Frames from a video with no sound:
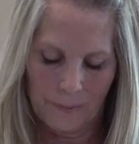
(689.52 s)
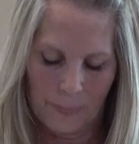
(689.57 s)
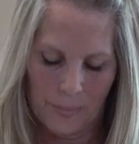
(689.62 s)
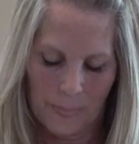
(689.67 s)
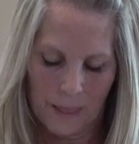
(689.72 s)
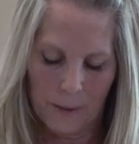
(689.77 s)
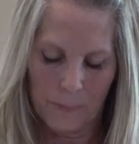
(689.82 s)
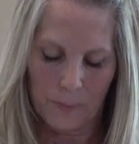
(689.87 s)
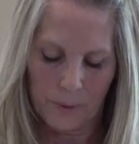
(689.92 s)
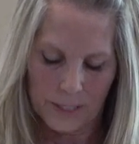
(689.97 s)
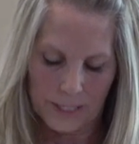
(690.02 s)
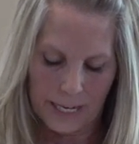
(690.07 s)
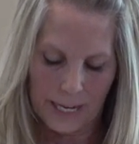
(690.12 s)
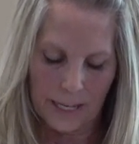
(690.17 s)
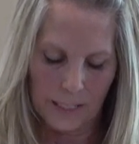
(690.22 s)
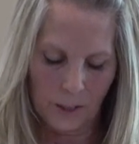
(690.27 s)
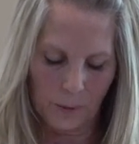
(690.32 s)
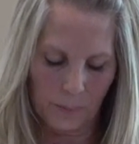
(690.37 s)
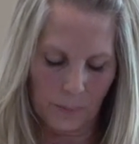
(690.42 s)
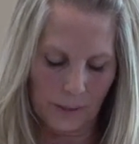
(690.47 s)
and
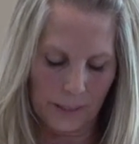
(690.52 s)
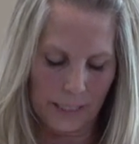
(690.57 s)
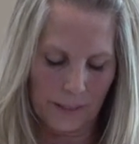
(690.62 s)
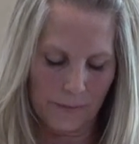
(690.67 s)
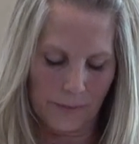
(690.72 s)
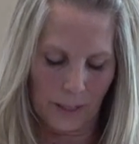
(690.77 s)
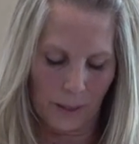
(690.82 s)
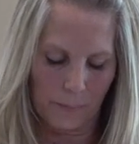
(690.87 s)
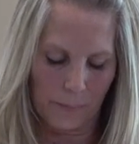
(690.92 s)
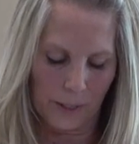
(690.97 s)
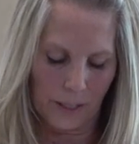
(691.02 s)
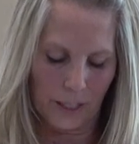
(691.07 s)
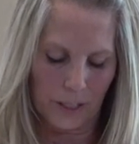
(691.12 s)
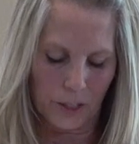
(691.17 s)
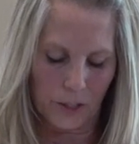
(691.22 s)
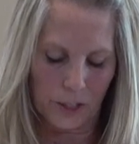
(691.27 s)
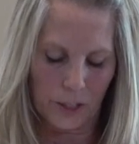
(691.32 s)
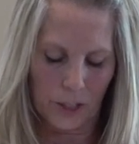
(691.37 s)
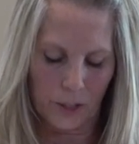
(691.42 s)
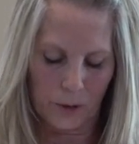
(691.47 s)
pretend to believe them because
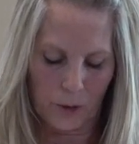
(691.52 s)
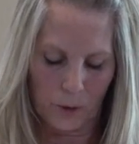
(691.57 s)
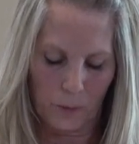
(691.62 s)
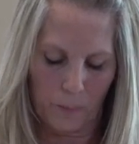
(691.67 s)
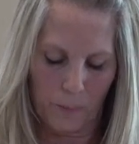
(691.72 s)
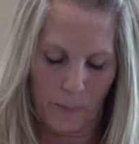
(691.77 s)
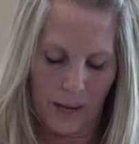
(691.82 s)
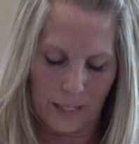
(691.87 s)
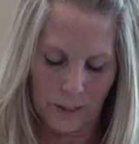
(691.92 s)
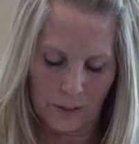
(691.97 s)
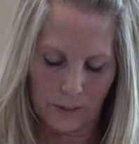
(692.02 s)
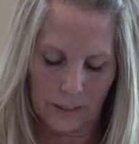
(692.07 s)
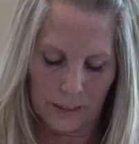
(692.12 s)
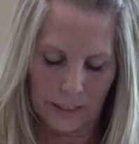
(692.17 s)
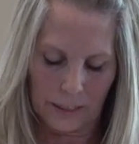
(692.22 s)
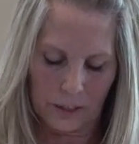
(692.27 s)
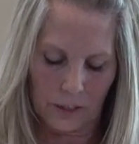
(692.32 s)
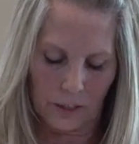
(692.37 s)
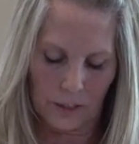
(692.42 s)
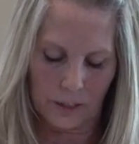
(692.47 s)
you're just too mentally
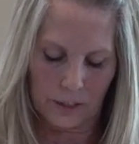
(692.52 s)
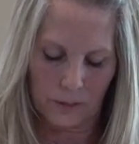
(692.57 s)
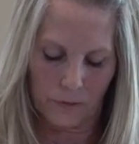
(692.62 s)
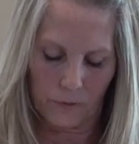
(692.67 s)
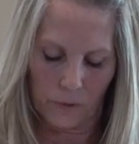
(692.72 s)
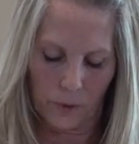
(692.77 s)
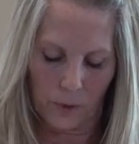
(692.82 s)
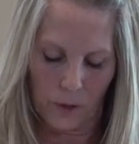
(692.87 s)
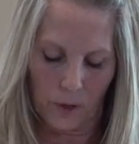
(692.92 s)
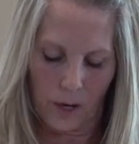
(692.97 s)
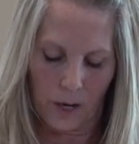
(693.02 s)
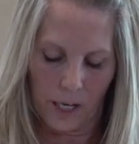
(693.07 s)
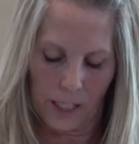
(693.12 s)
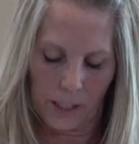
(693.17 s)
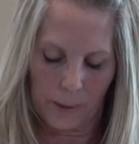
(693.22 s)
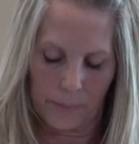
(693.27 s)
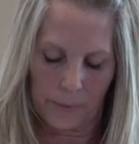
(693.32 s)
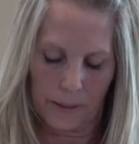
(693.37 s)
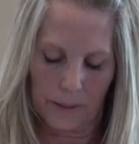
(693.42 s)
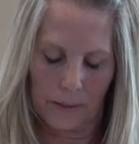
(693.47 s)
exhausted for an
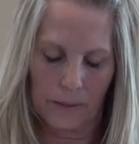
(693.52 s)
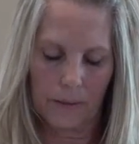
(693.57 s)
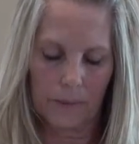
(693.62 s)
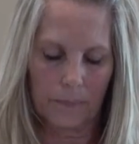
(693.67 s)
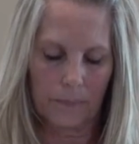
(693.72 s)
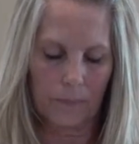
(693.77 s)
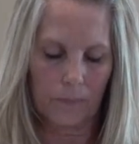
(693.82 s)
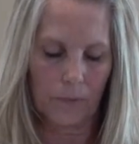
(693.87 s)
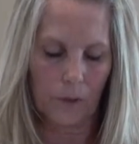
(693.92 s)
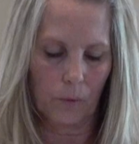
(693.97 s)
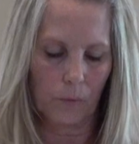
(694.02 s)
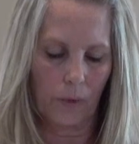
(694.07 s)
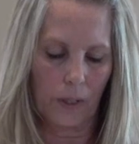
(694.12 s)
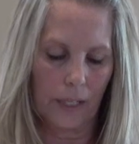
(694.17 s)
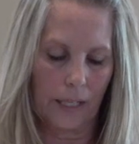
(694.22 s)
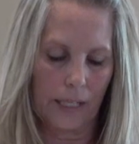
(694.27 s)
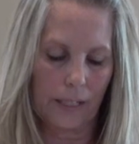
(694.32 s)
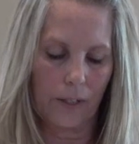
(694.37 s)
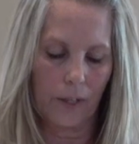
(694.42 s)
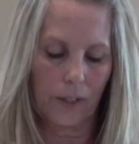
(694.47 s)
argument when
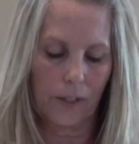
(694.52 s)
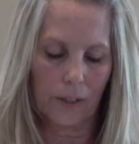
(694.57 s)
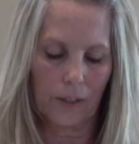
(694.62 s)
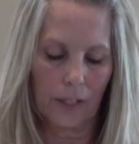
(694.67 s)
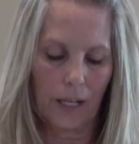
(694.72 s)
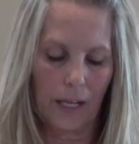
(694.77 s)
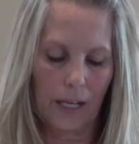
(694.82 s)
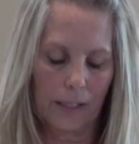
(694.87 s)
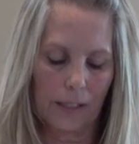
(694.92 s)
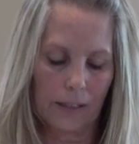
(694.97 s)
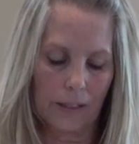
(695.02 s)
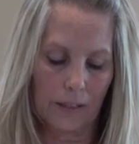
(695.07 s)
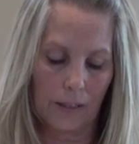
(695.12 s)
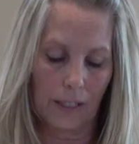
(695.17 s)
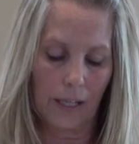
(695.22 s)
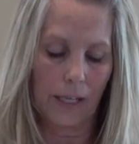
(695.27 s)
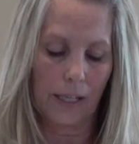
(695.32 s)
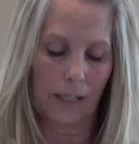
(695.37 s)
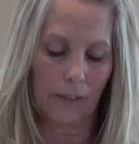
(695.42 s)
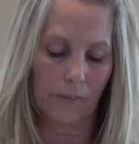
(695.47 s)
they know you're lying, they're
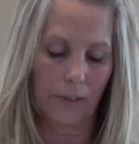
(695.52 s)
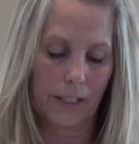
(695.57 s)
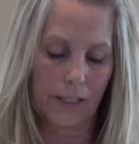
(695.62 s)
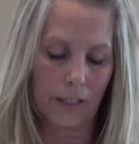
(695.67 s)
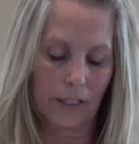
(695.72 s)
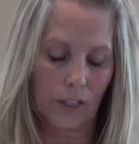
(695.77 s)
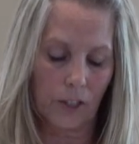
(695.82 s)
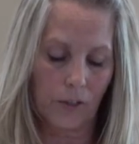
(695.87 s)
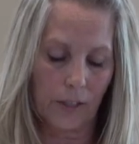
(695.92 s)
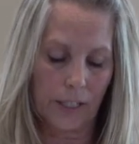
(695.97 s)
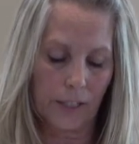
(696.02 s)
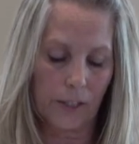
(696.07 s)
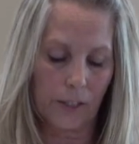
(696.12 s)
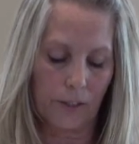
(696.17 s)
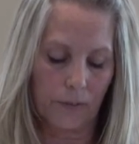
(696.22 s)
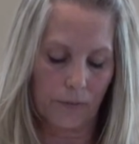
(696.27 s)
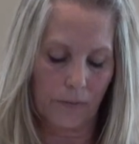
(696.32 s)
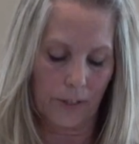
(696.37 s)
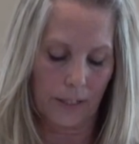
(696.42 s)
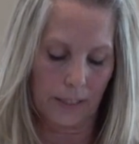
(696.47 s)
lying right straight to
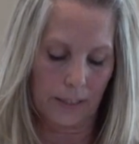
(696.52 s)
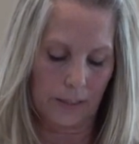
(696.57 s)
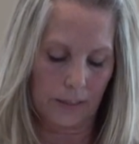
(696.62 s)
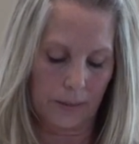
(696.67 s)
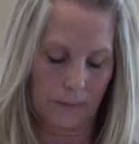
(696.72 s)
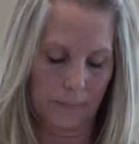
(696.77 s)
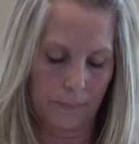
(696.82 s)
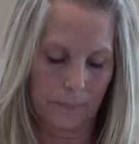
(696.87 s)
your face.